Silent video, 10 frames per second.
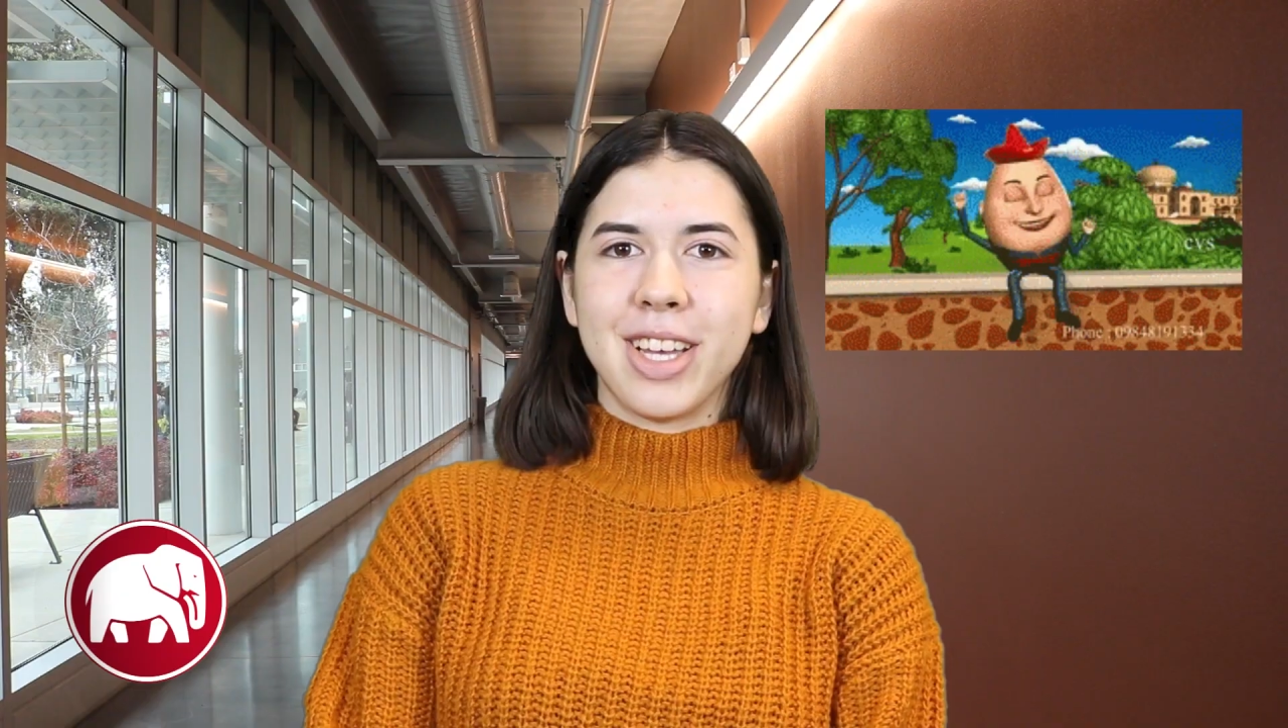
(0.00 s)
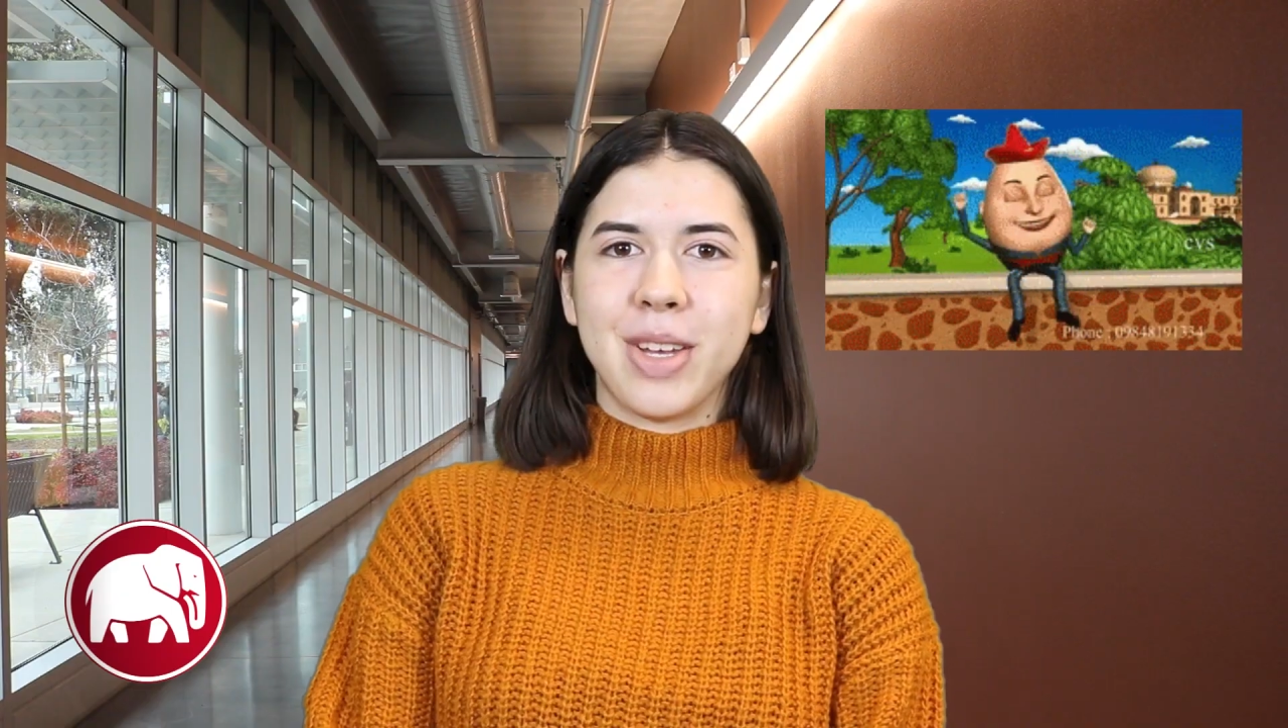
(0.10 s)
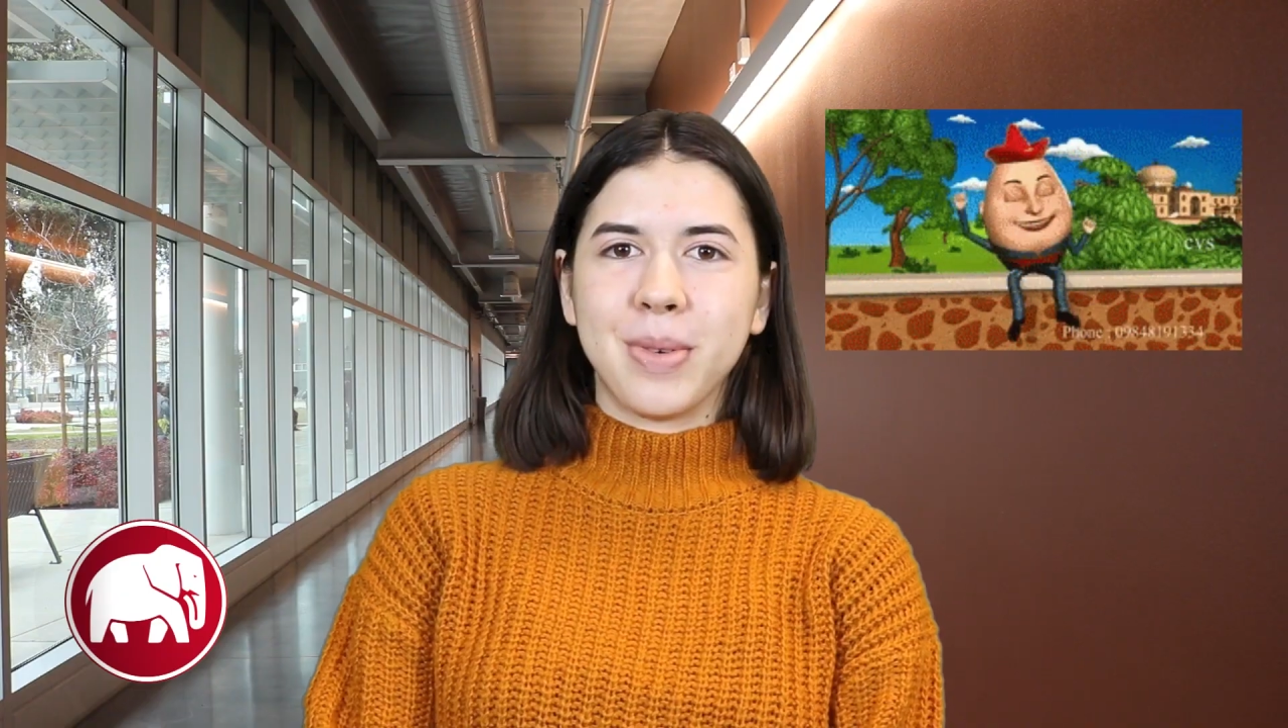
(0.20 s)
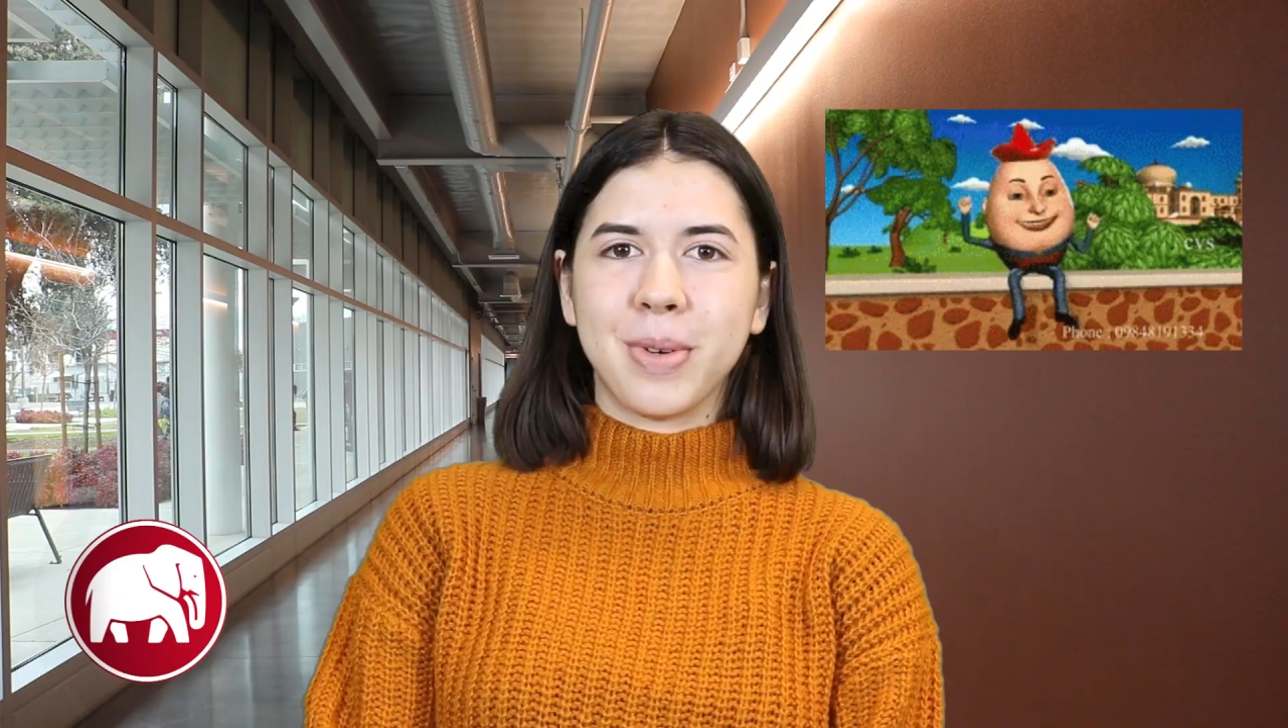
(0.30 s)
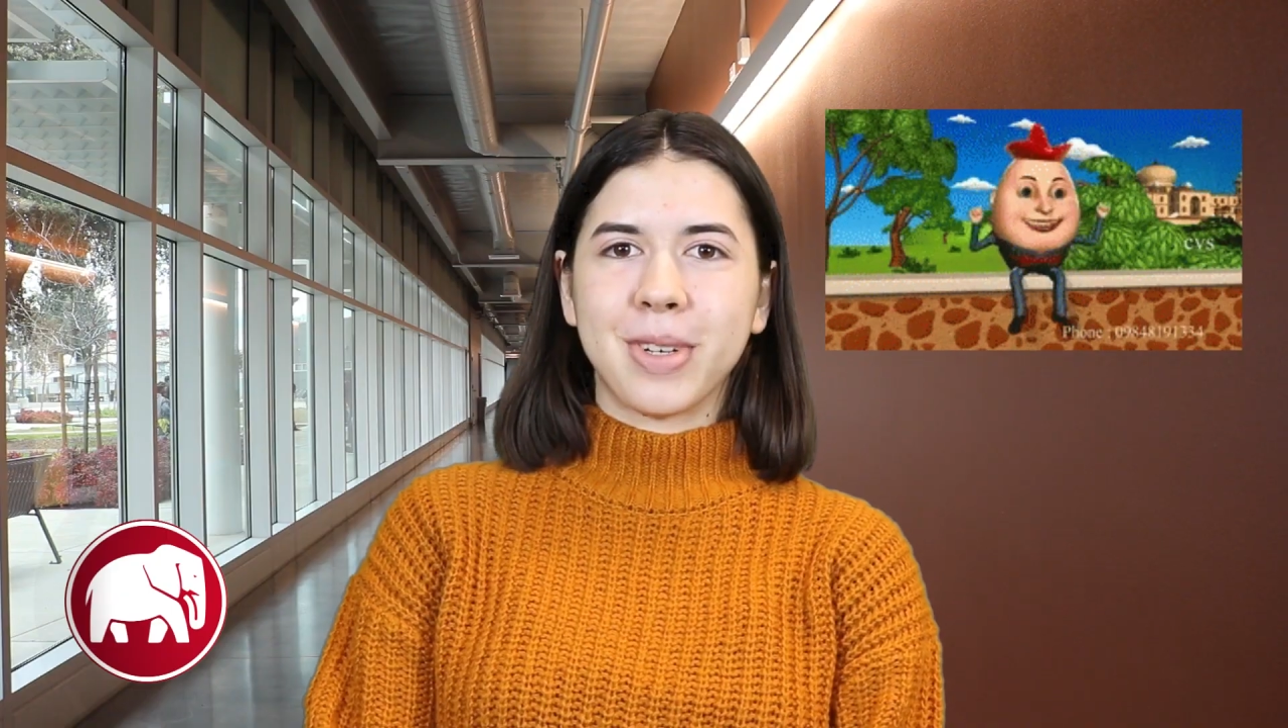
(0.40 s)

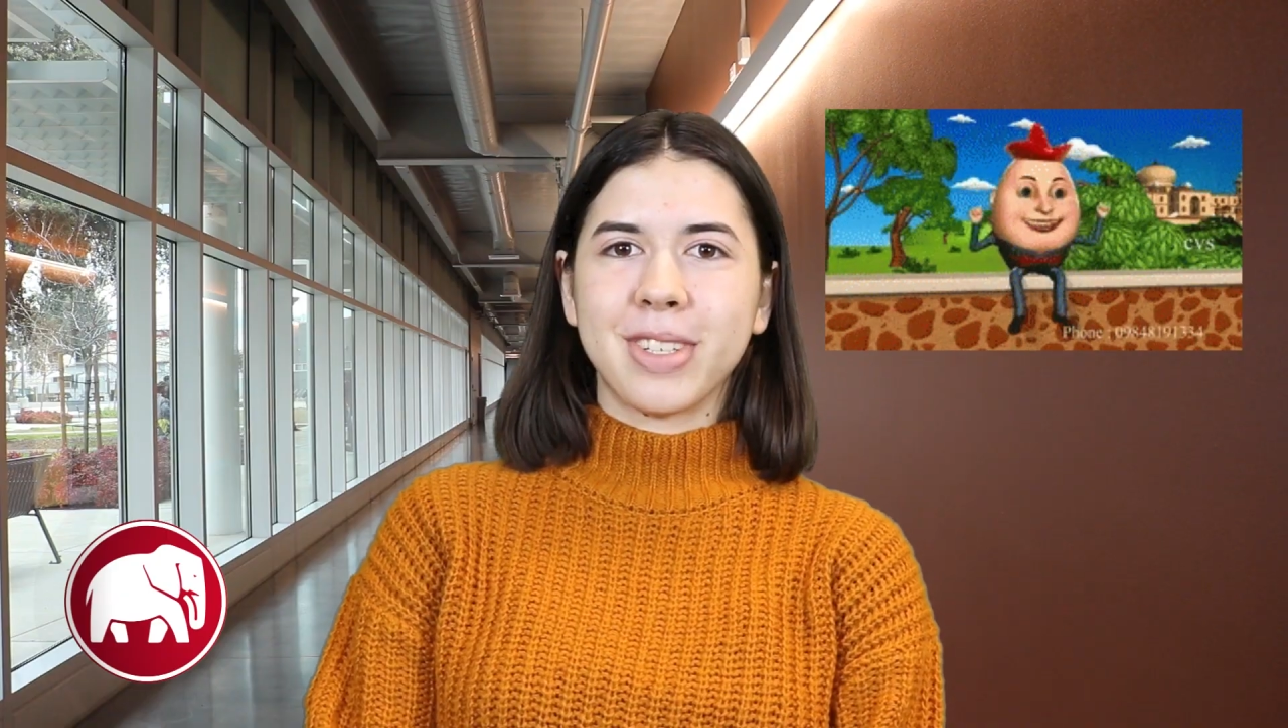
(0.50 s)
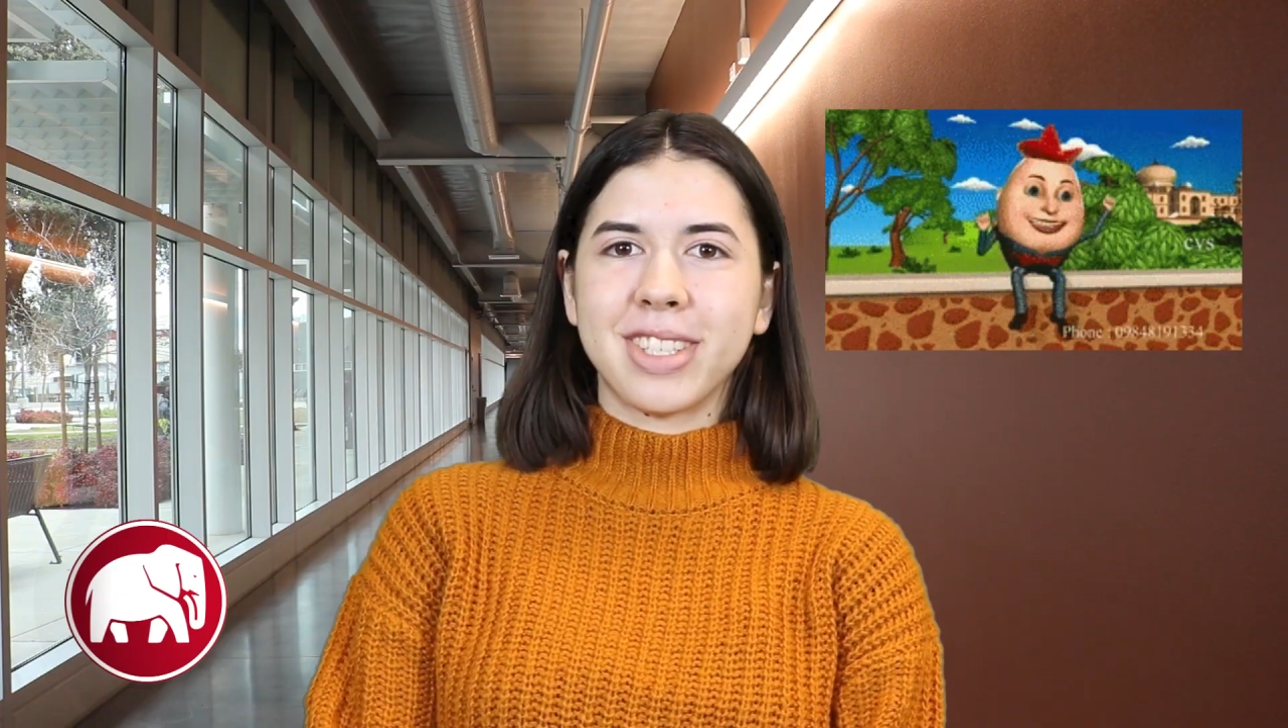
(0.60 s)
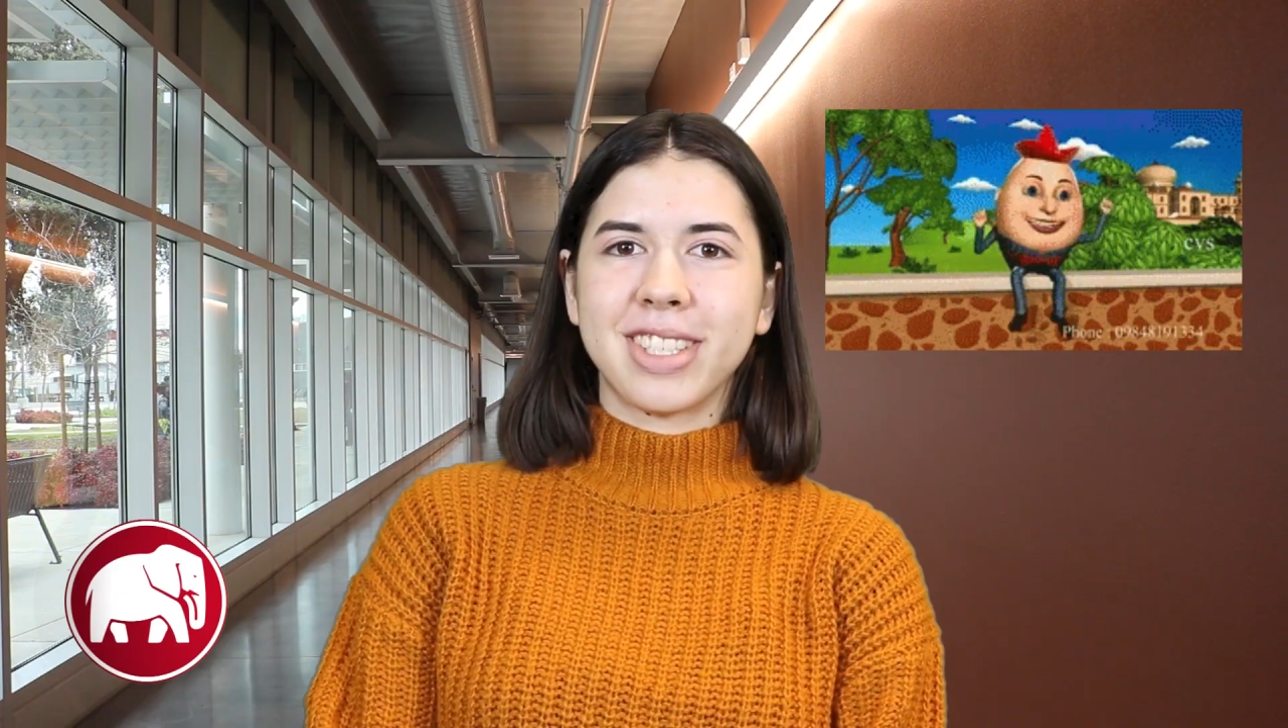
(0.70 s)
In order to